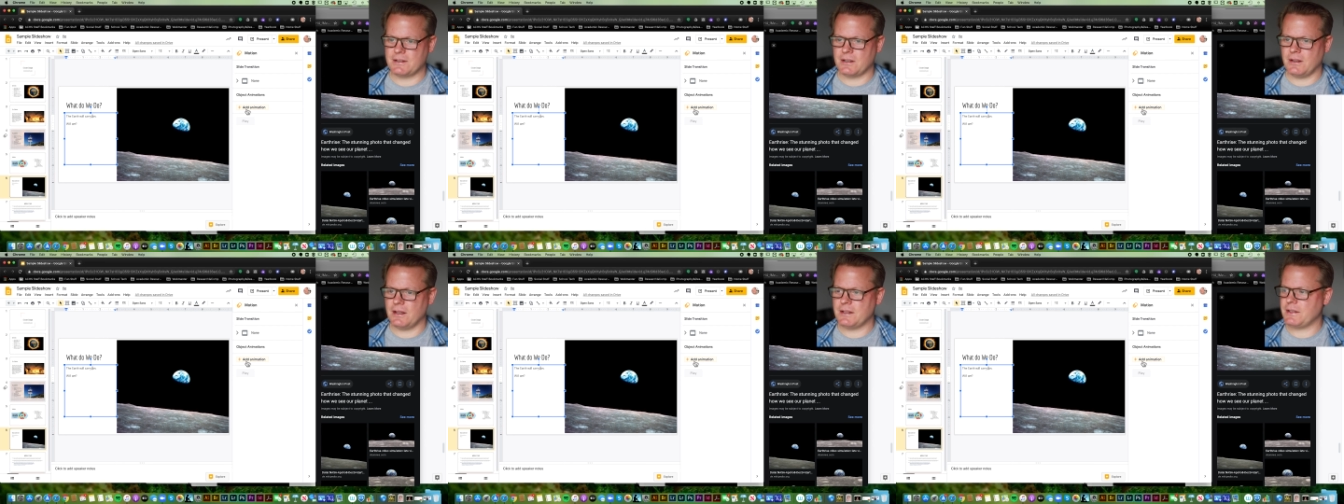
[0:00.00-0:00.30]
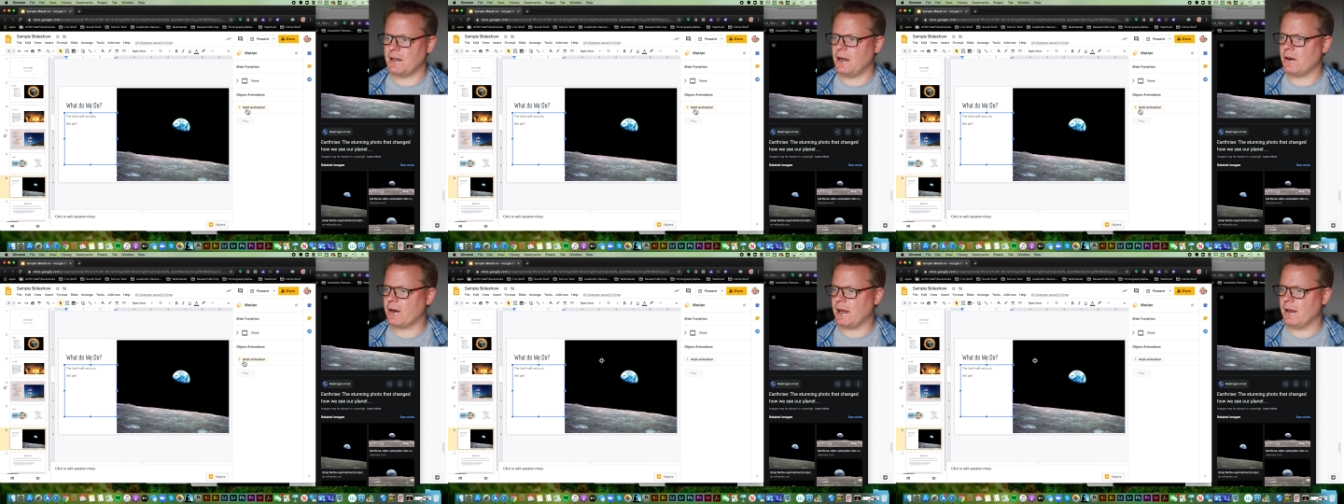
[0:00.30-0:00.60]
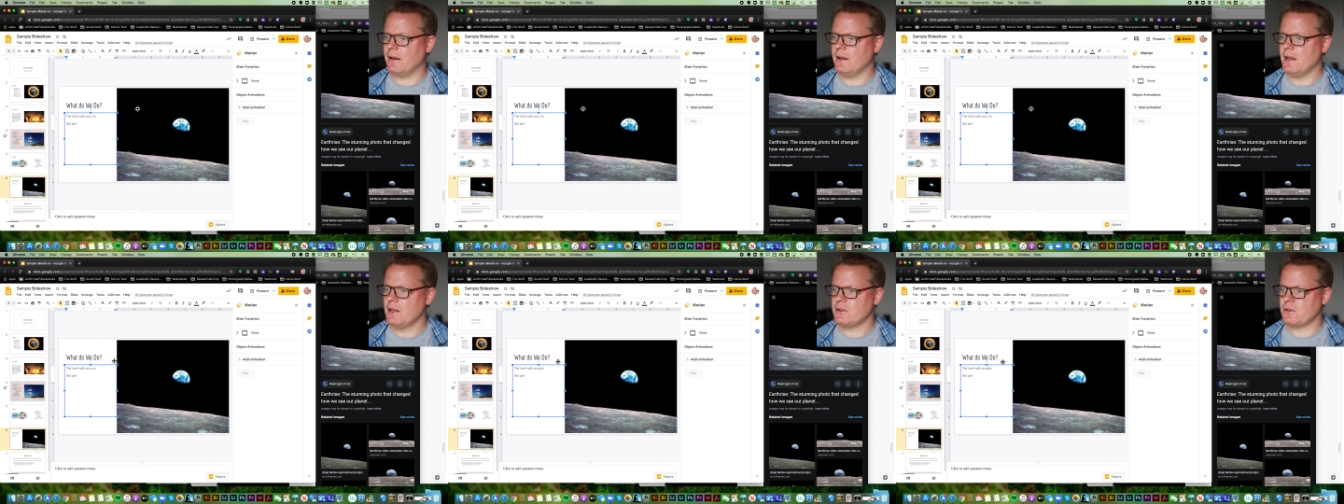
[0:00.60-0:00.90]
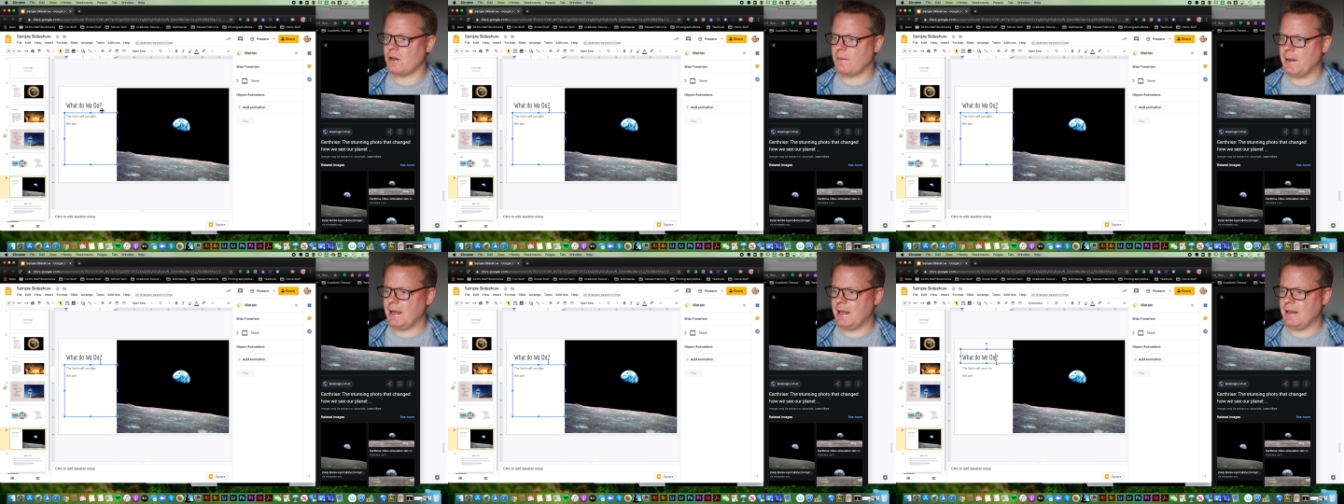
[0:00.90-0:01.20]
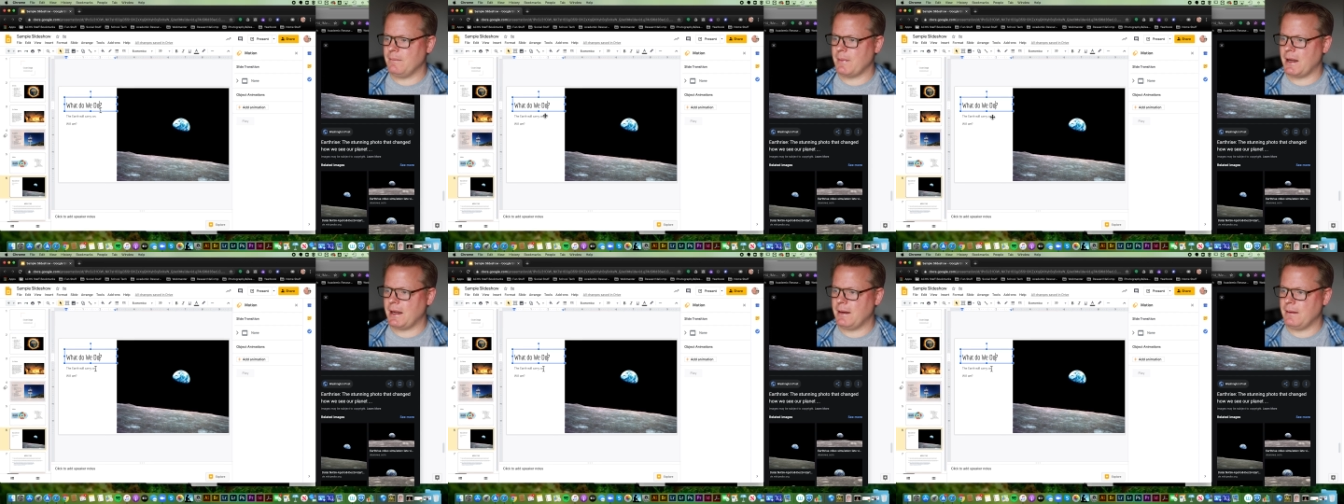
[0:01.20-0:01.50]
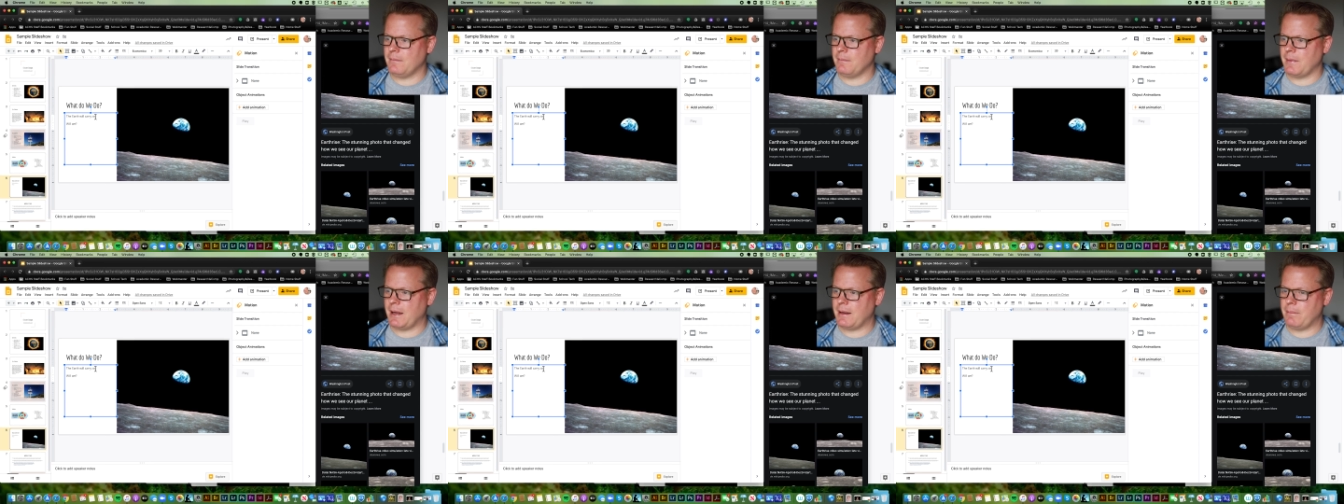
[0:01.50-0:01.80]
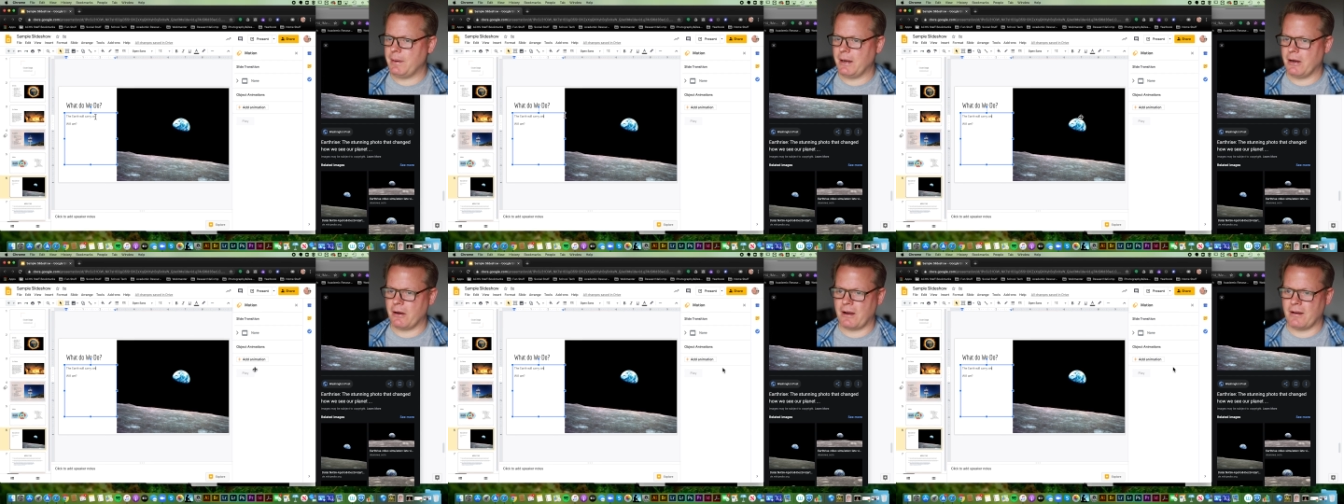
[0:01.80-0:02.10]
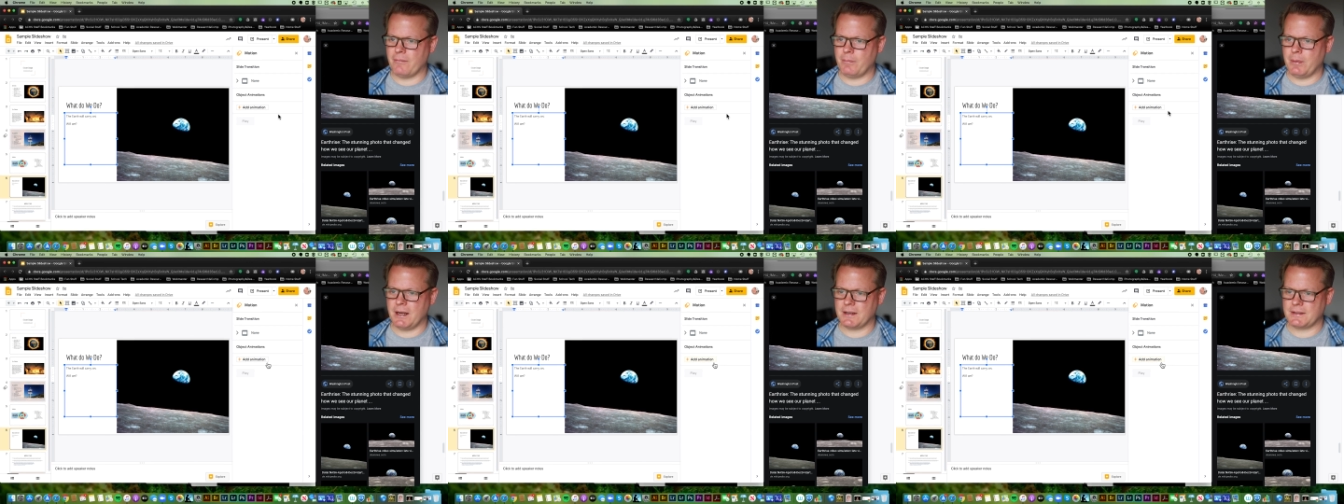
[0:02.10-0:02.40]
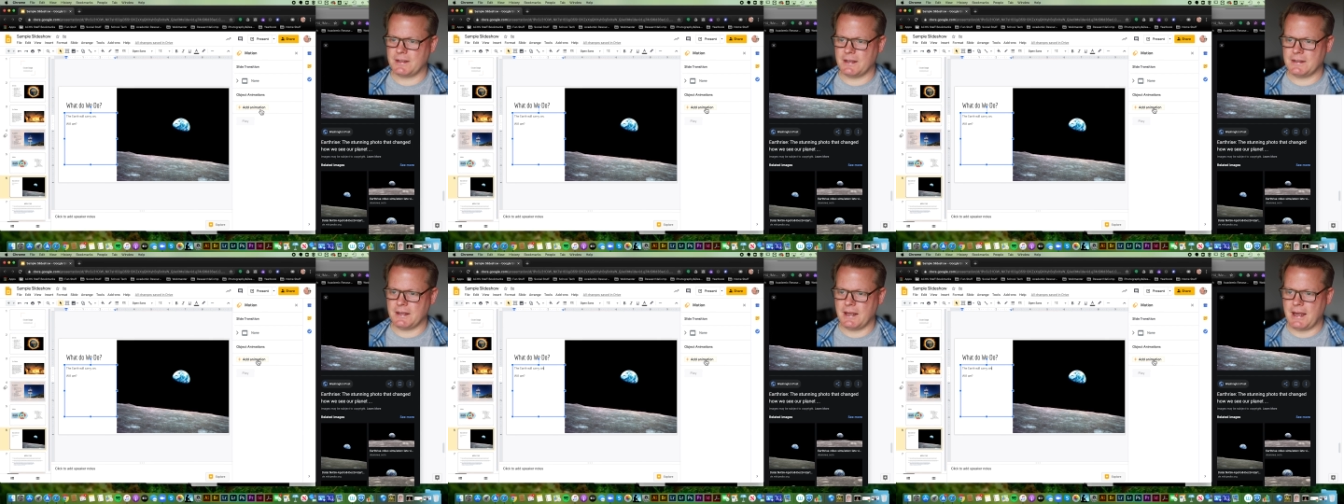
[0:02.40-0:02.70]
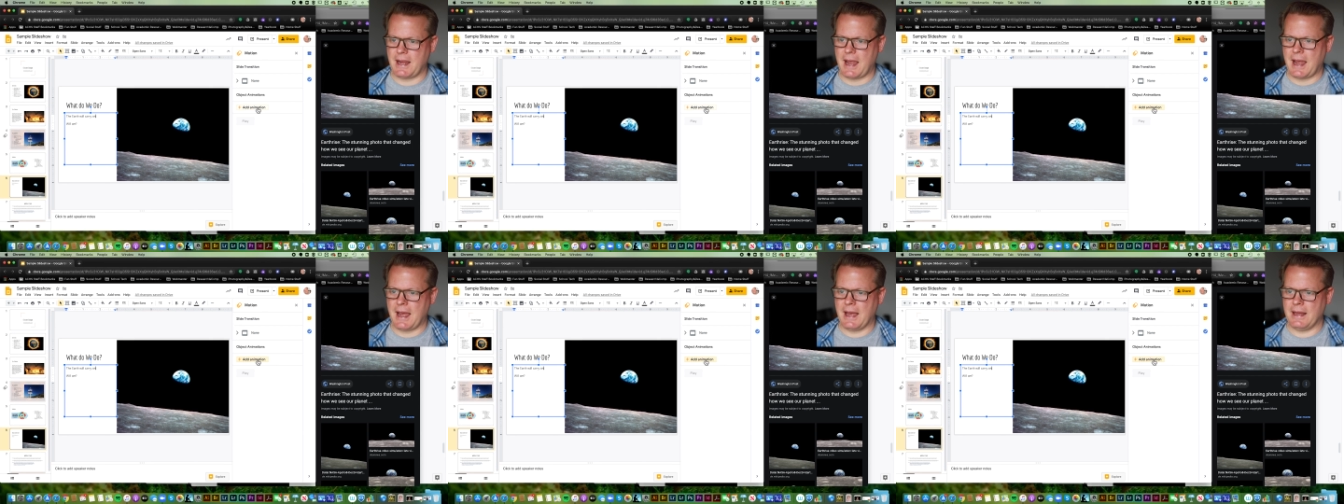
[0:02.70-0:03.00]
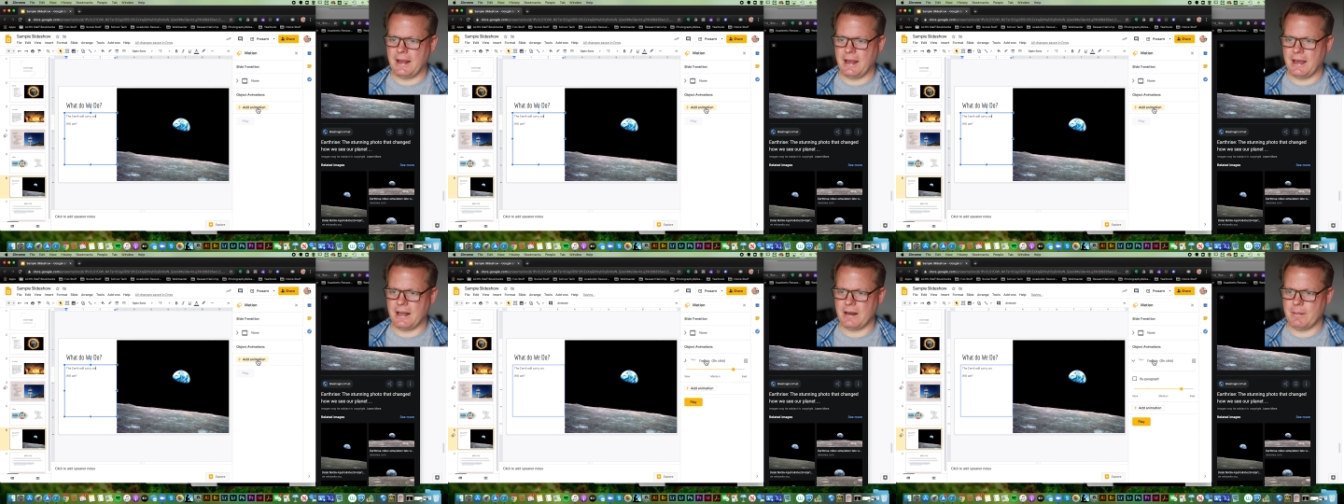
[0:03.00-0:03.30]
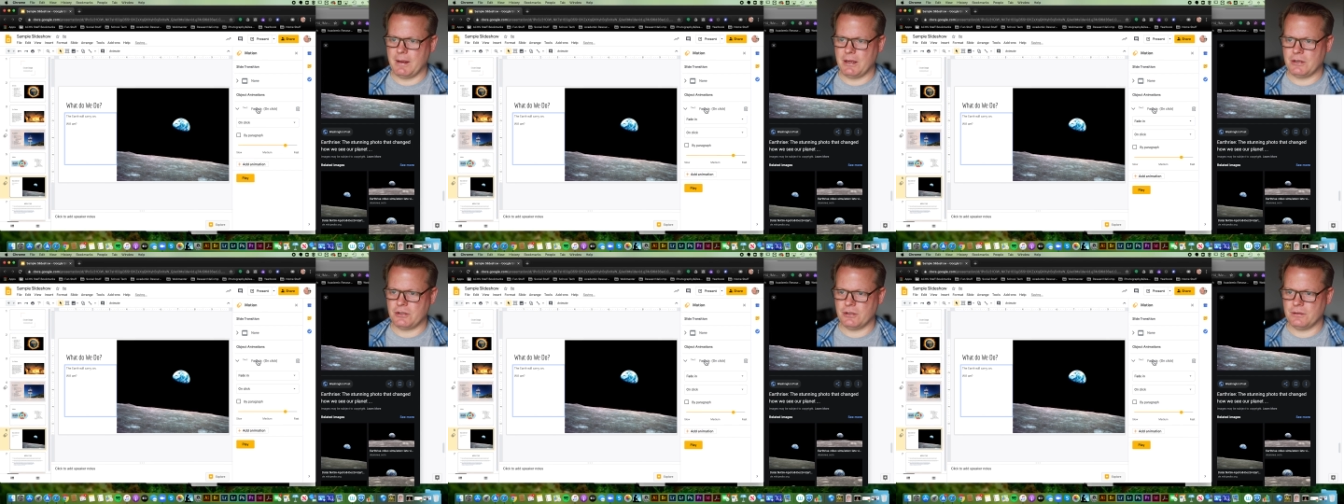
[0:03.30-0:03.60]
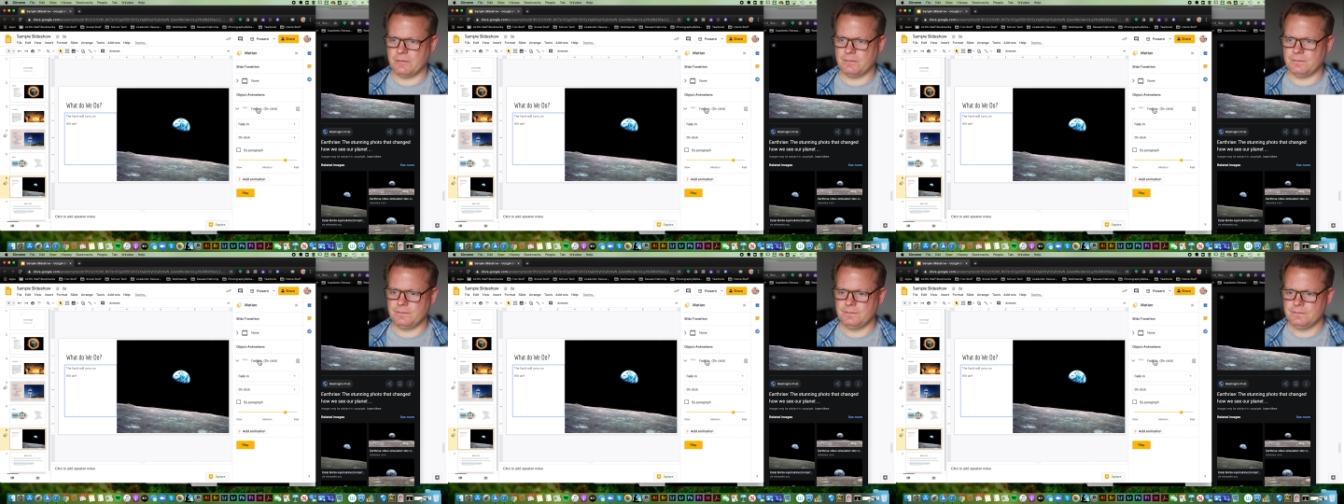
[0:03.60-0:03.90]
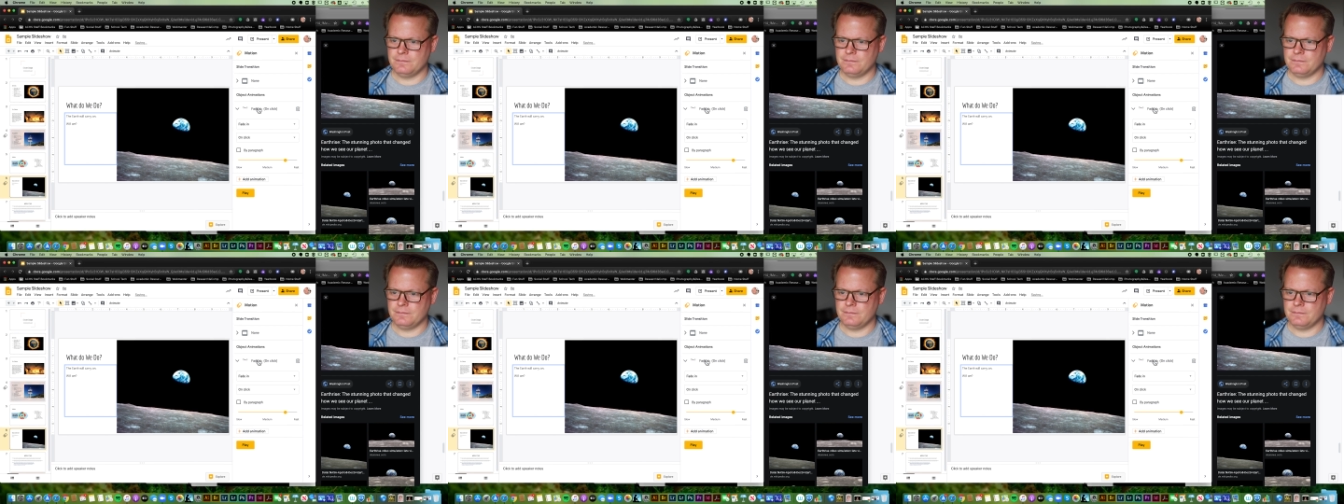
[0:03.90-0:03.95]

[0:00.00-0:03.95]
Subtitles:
So let's see. Okay, so I'm in my paragraph box. I say add animation.